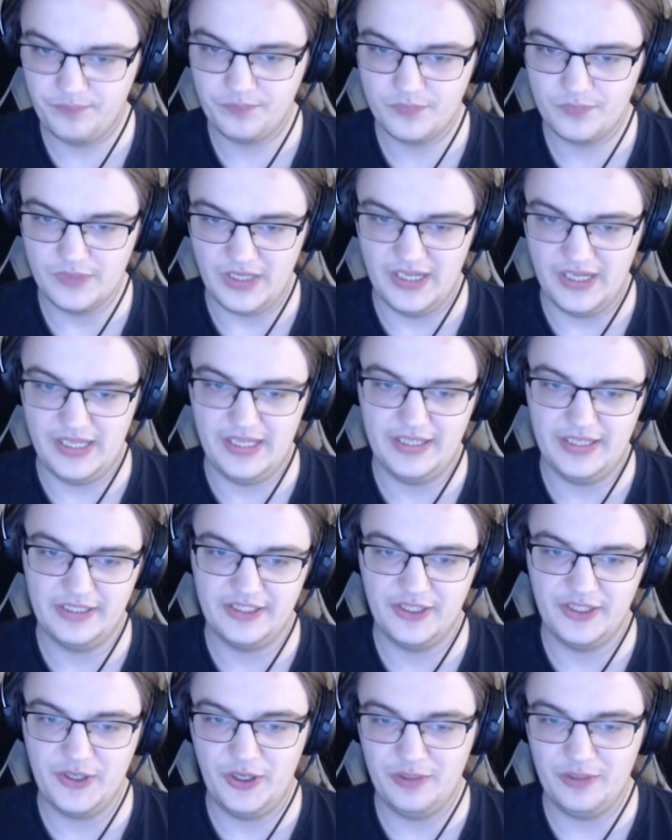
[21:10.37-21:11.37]

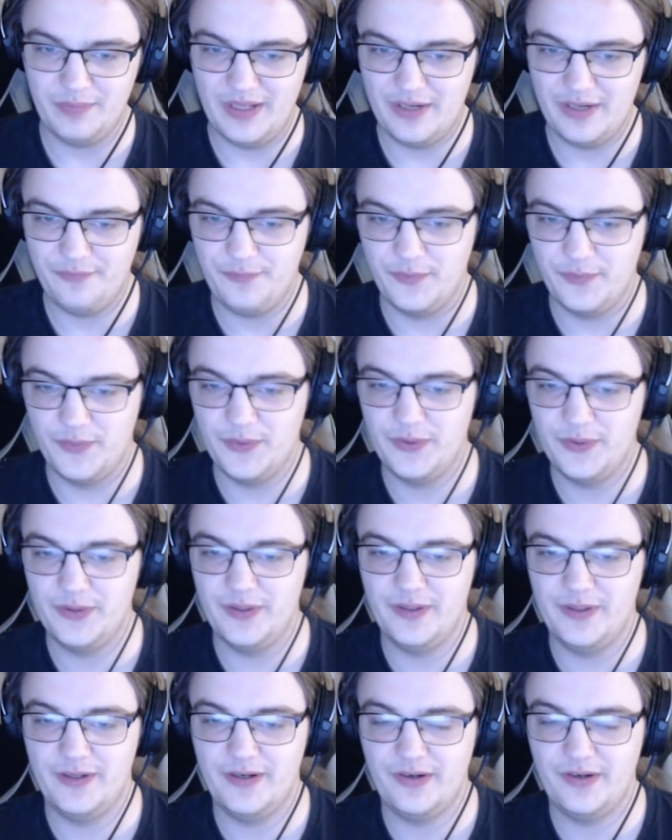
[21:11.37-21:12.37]
The current meta
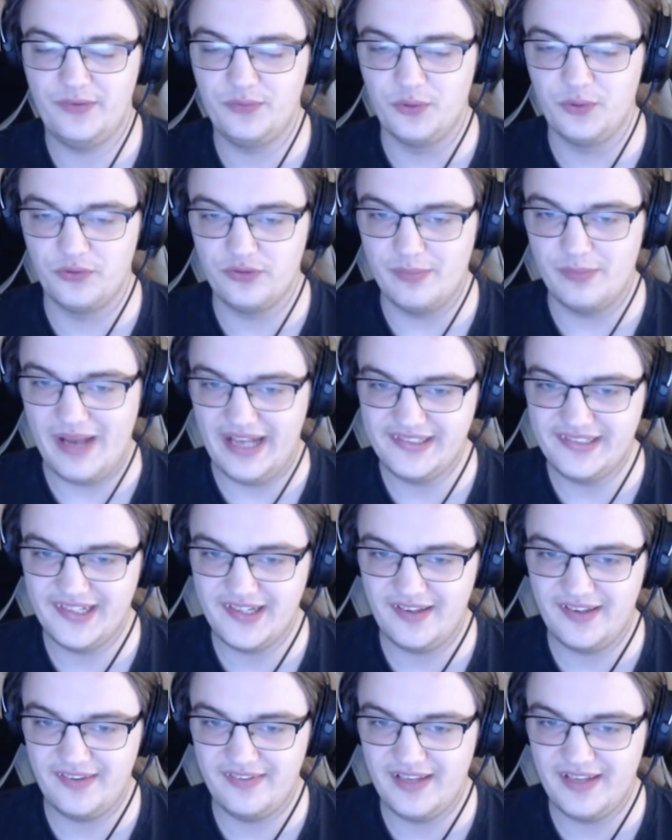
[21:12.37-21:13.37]
for Schools of
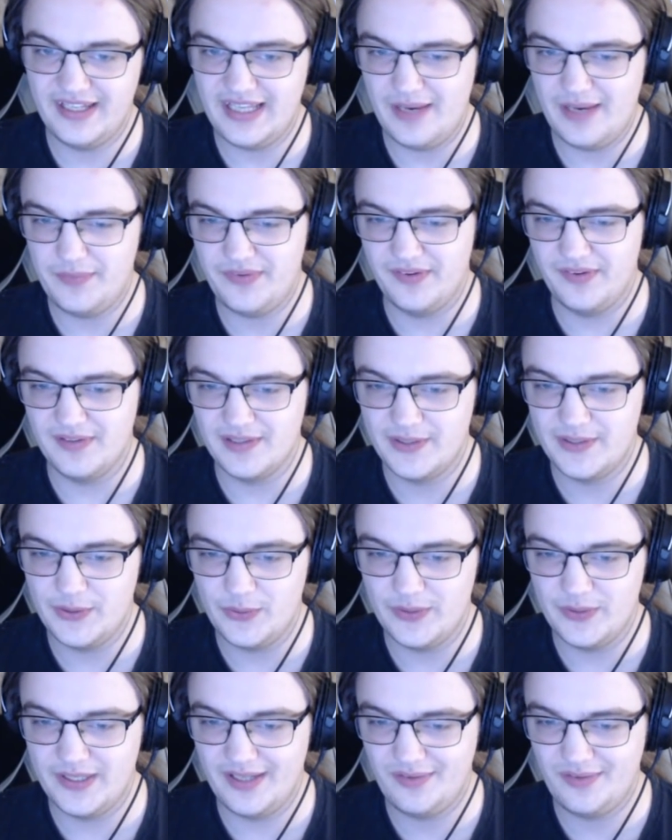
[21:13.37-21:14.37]
Magic is that every single
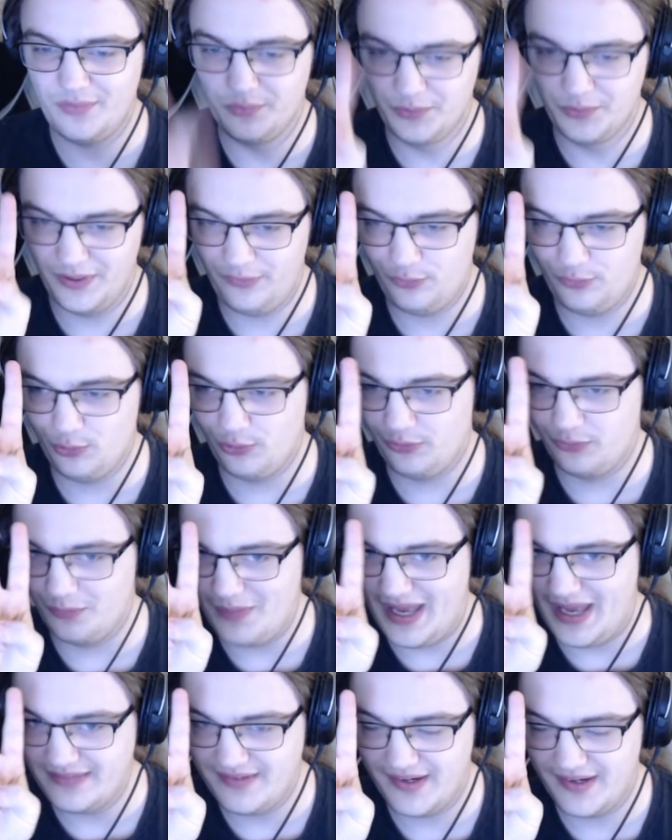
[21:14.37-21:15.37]
hero gets 3 Schools of
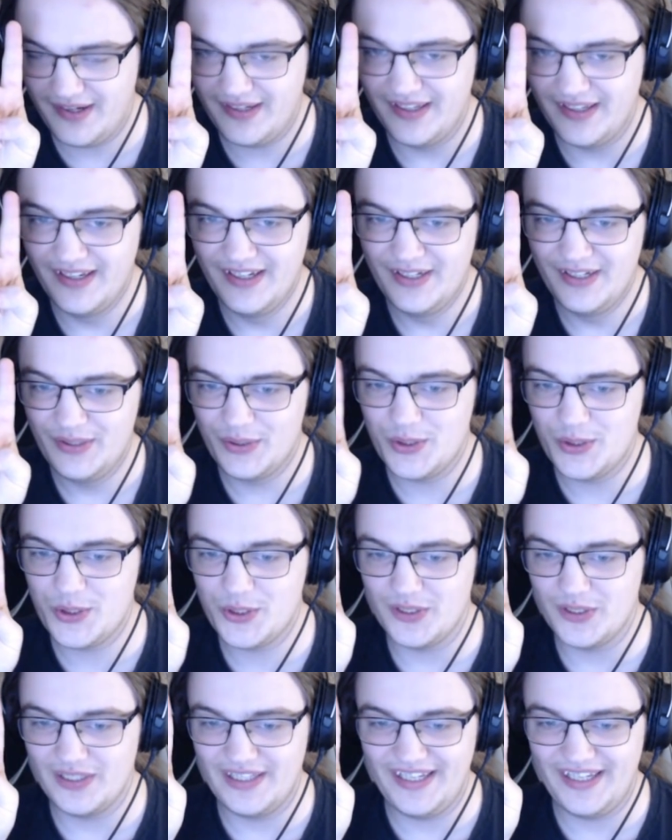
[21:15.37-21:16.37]
Magic,
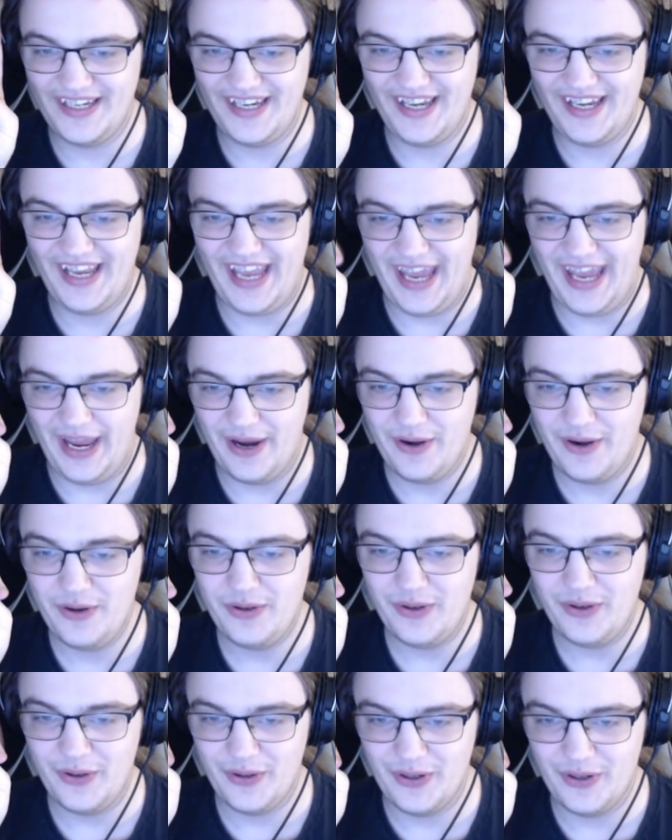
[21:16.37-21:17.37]
usually
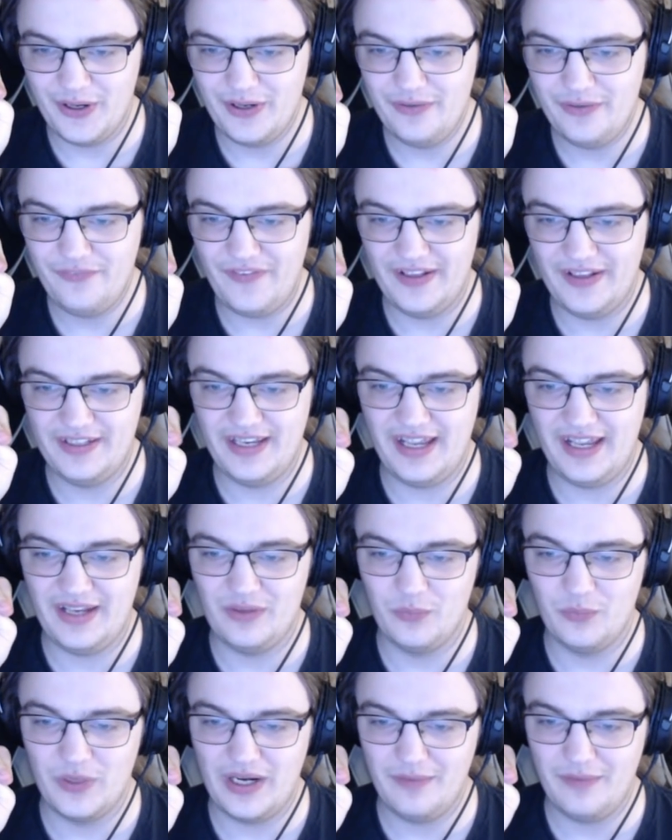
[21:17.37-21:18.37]
air, earth, and
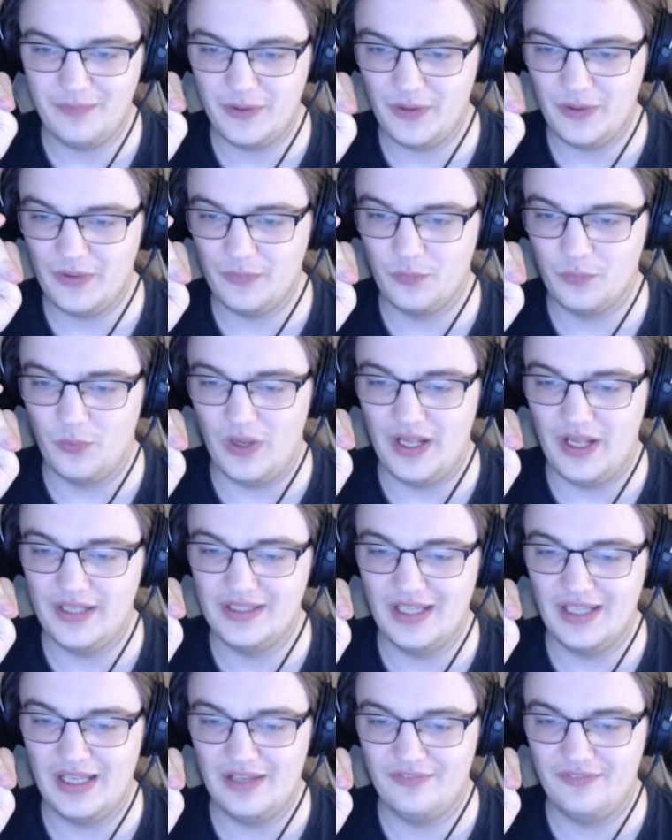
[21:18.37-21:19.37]
then whatever
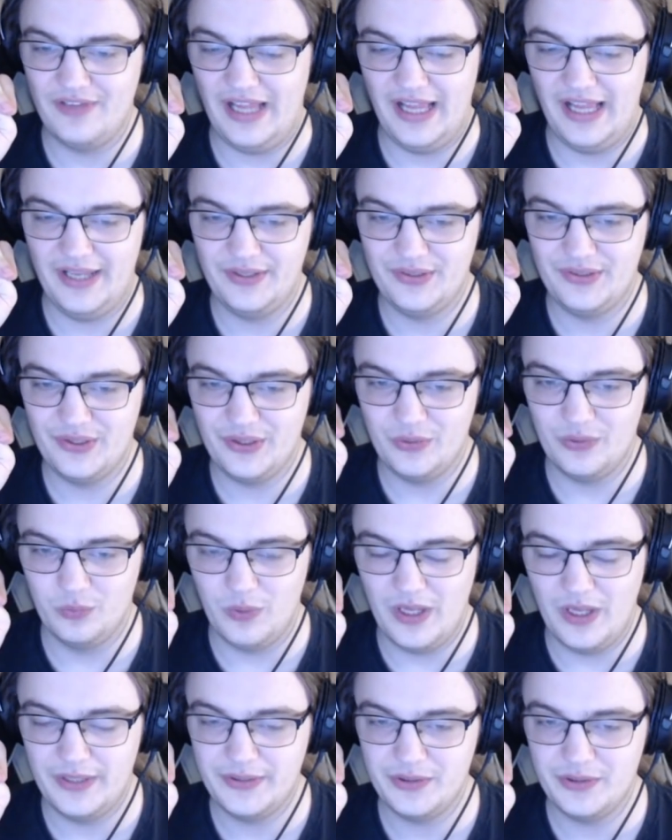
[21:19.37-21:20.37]
one of either
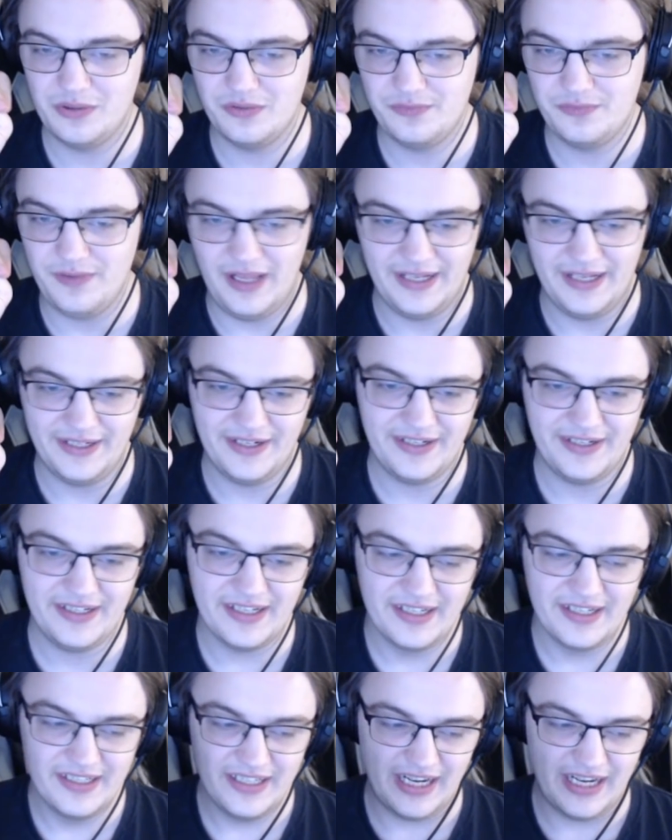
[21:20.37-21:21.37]
water or fire.
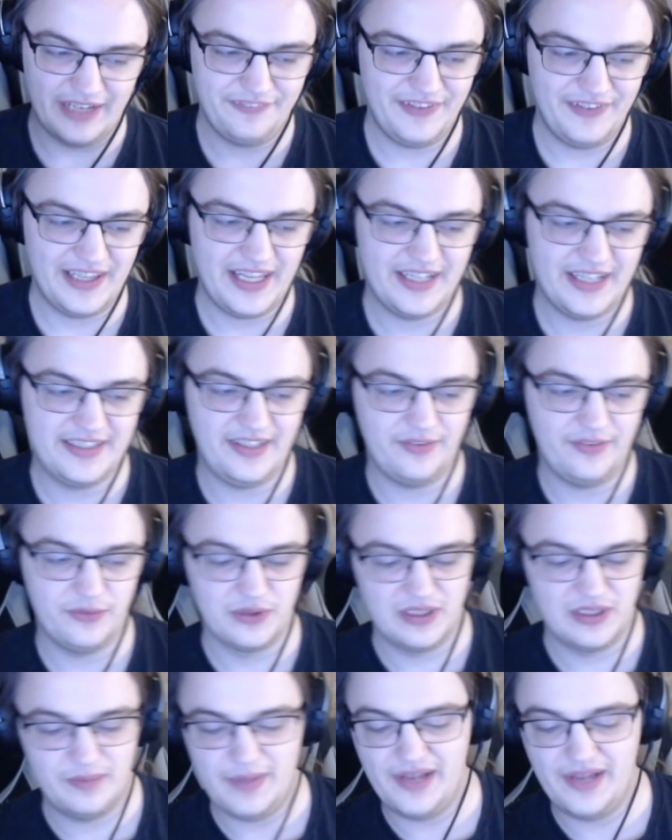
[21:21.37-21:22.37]
And I feel like the
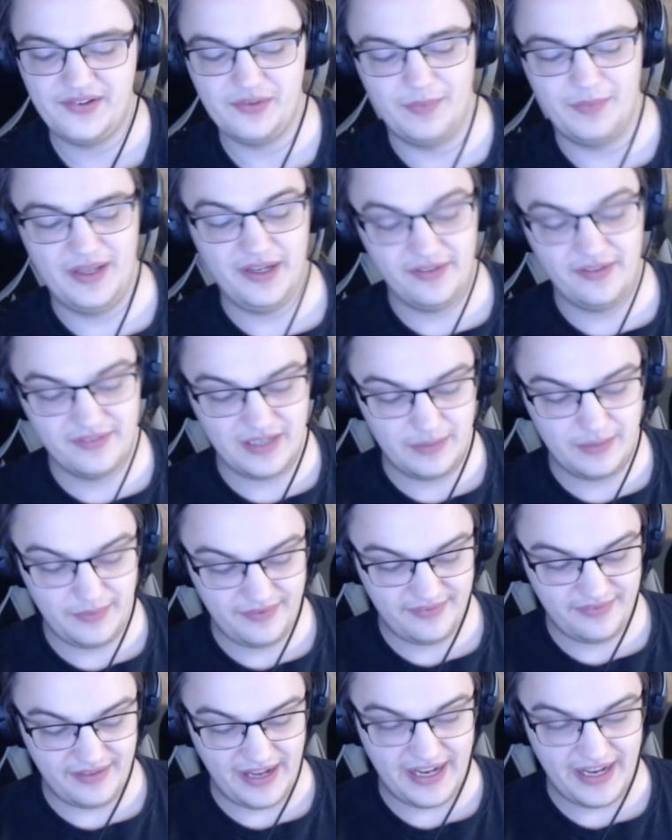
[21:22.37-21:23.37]
School of Magic meta is going to be
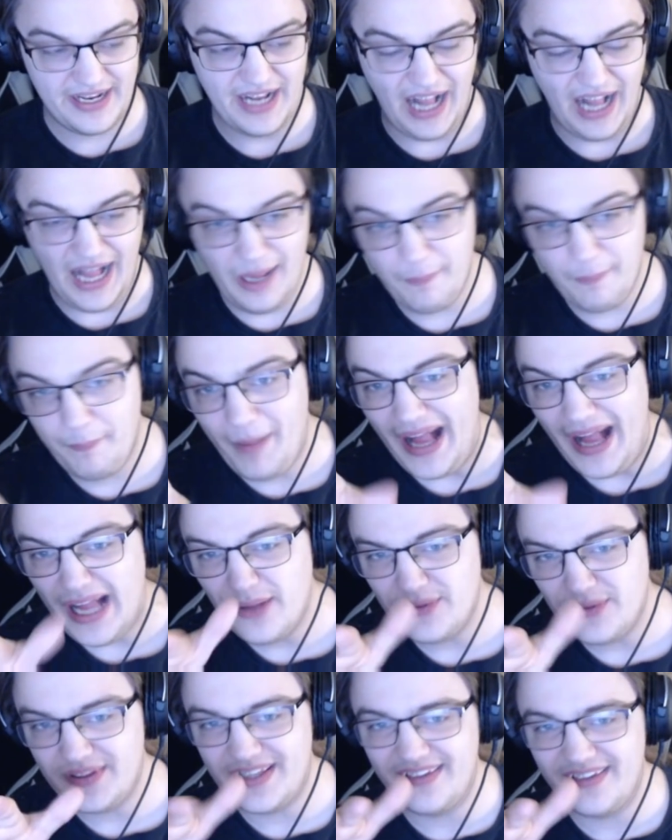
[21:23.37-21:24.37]
staying
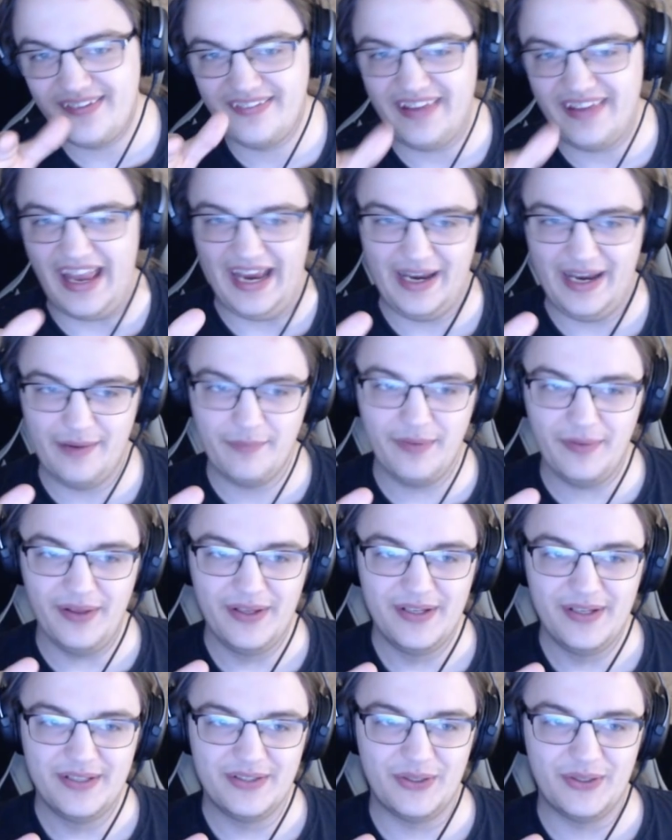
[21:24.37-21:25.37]
about the same,
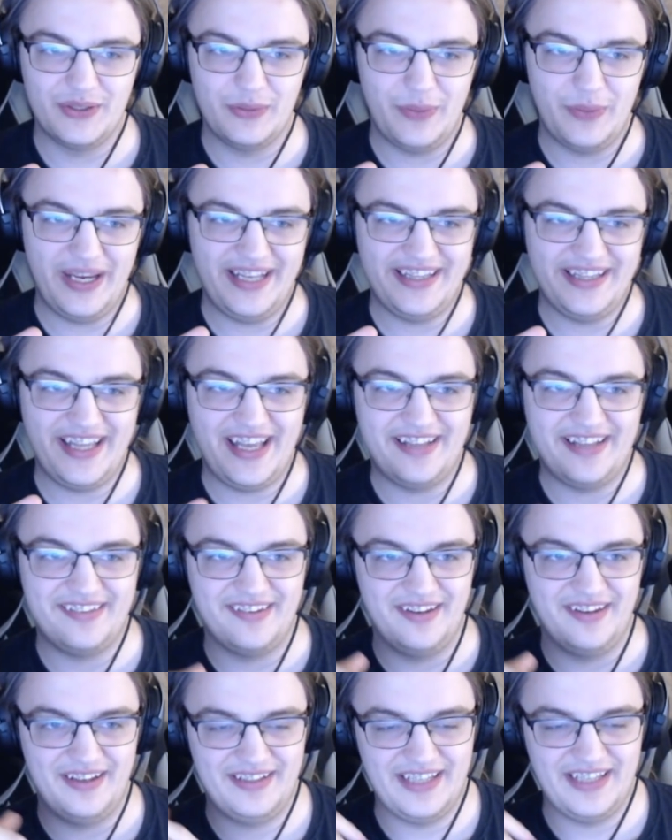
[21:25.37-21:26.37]
though the way that
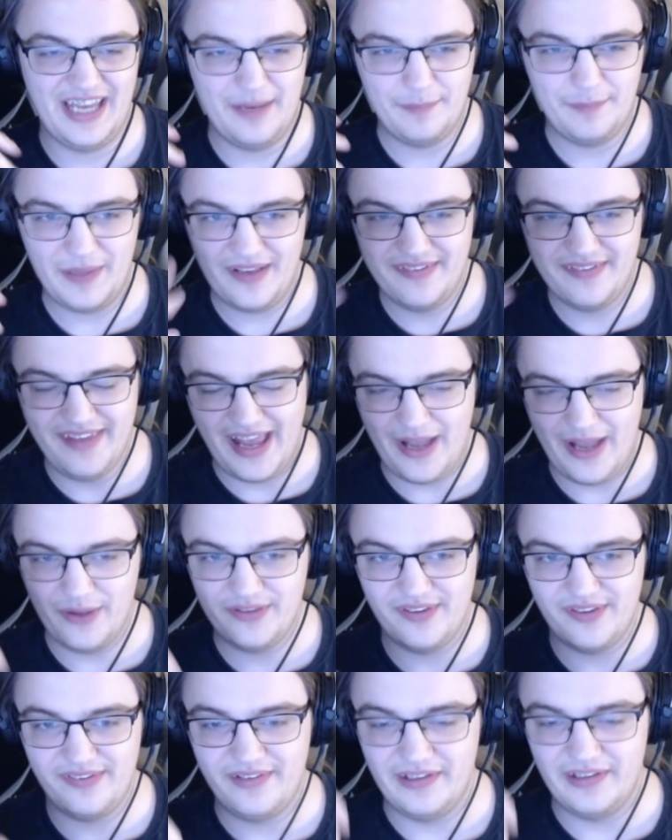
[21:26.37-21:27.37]
the game plays
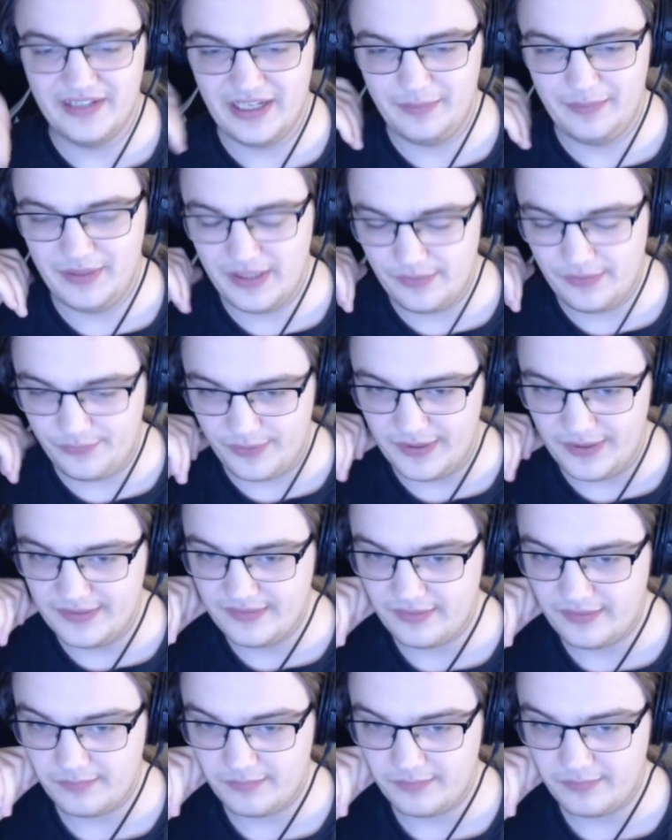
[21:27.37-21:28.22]
out is still going to be different.